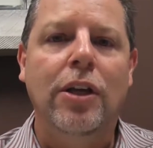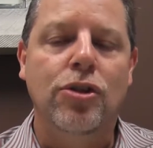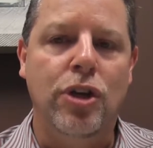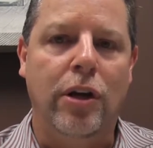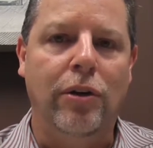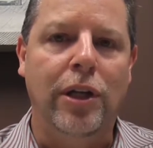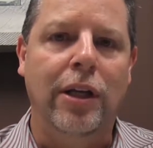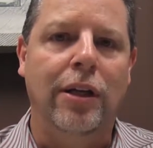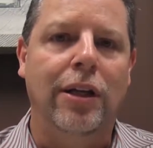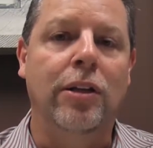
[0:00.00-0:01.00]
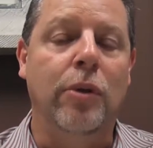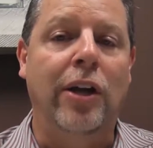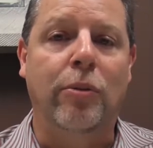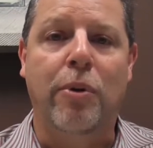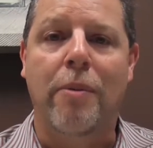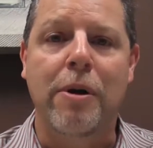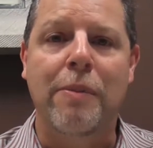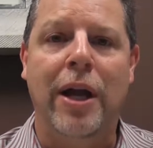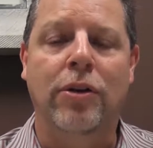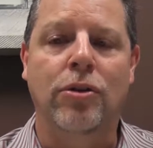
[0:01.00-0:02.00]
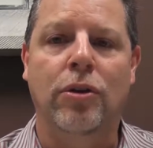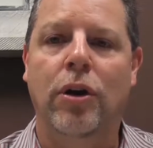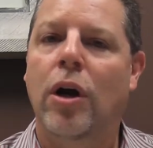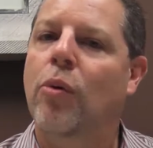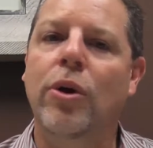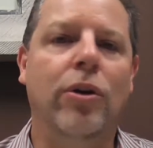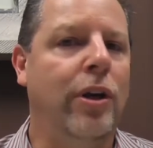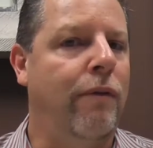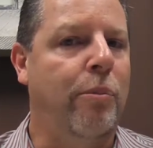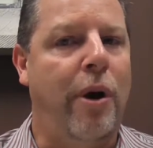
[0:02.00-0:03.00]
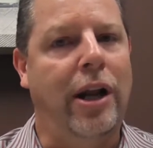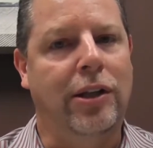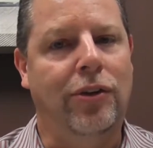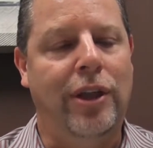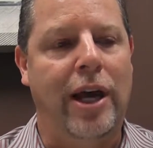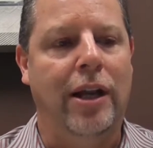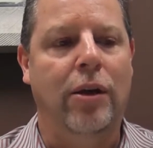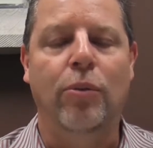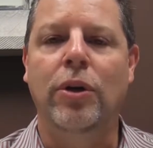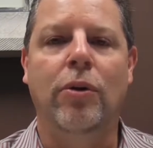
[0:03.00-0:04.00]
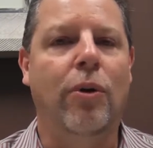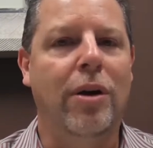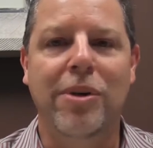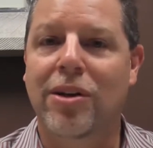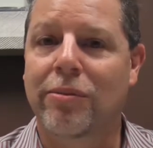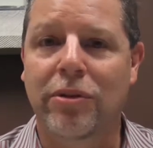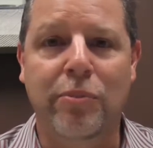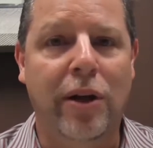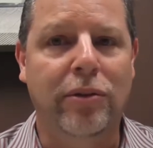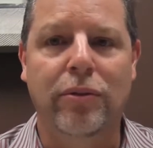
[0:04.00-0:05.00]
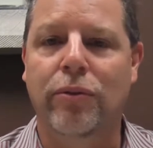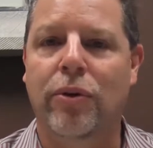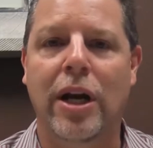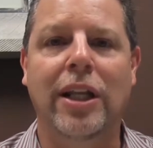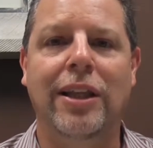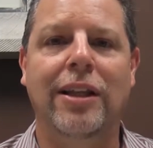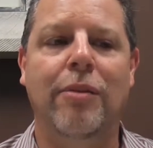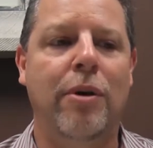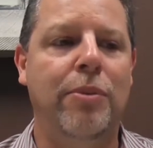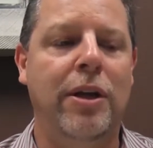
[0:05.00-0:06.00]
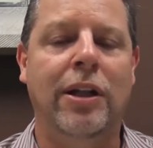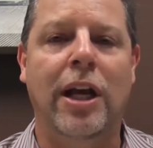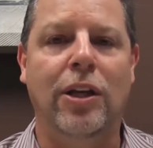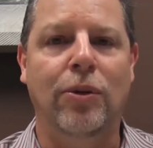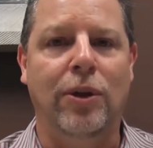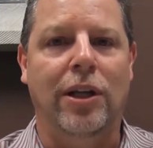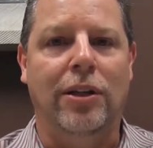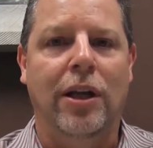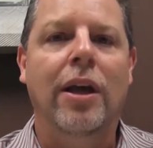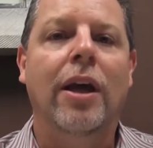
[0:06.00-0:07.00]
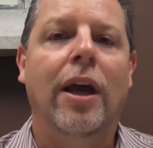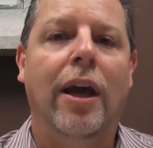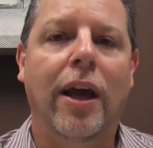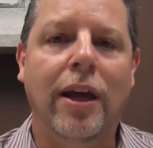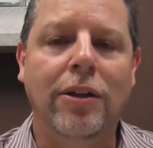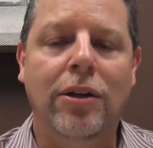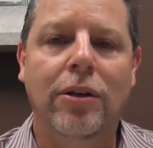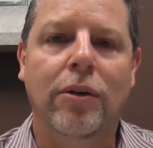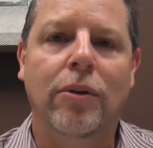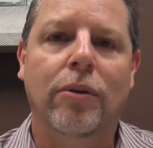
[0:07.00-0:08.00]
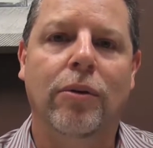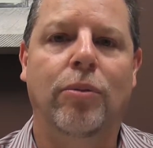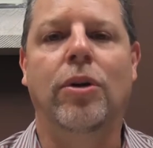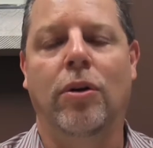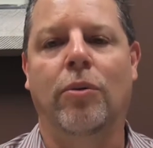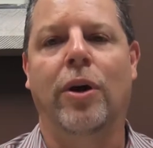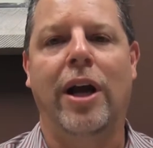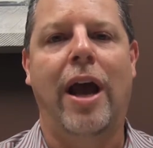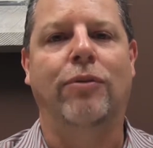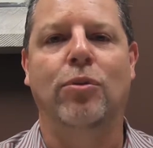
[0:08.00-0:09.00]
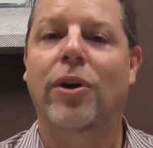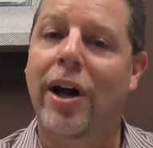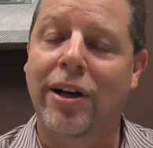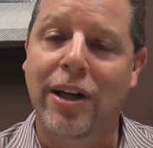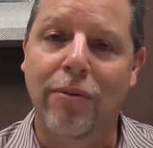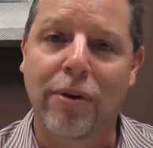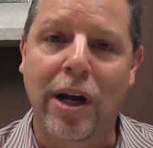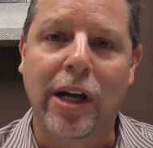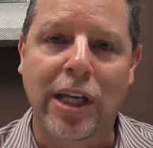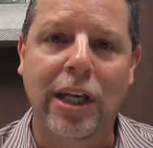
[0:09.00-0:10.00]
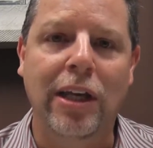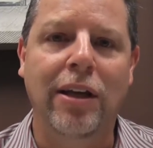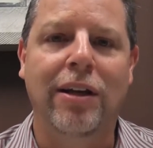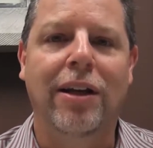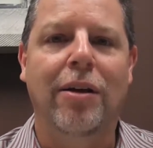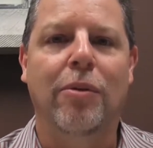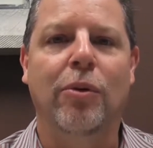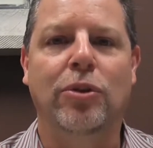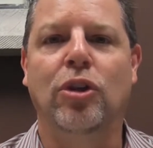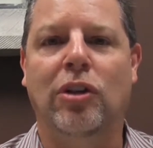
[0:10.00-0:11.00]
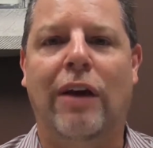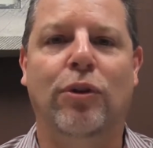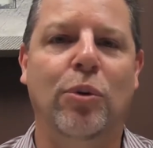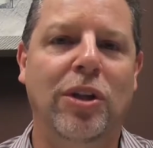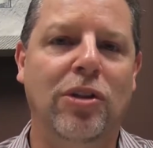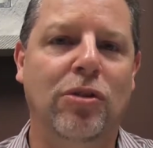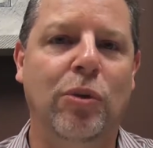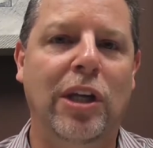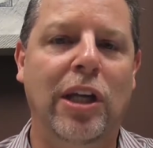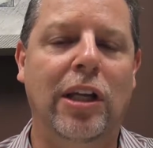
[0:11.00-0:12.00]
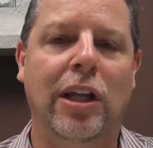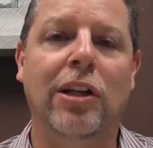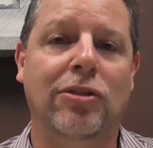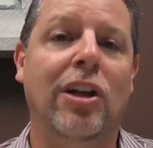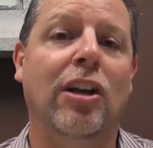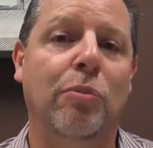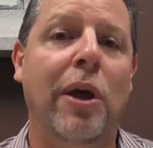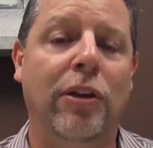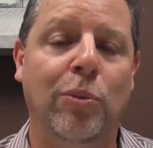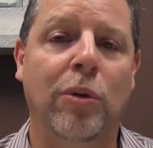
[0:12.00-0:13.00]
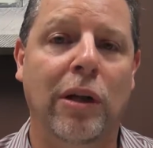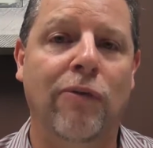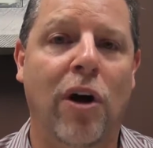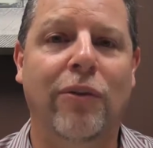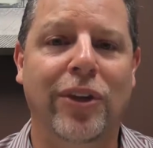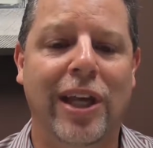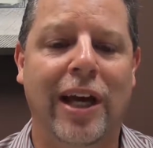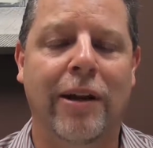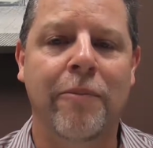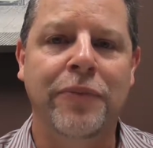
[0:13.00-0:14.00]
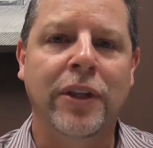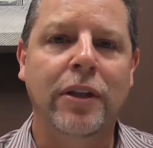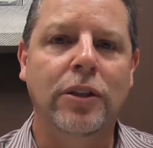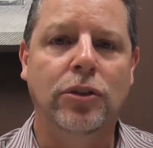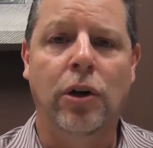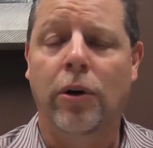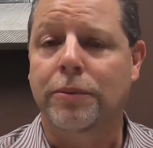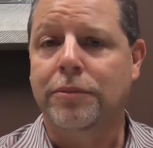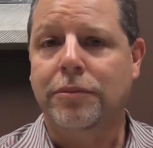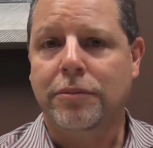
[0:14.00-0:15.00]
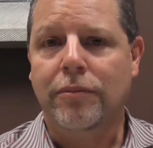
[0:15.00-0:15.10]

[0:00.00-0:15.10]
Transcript: Generally, as a property manager, we don't ever practice that. We don't want to become responsible for anything that may be in that unit. And we don't want to have to run out and give them a key just after we just rekeyed, and there's an expense involved with that. So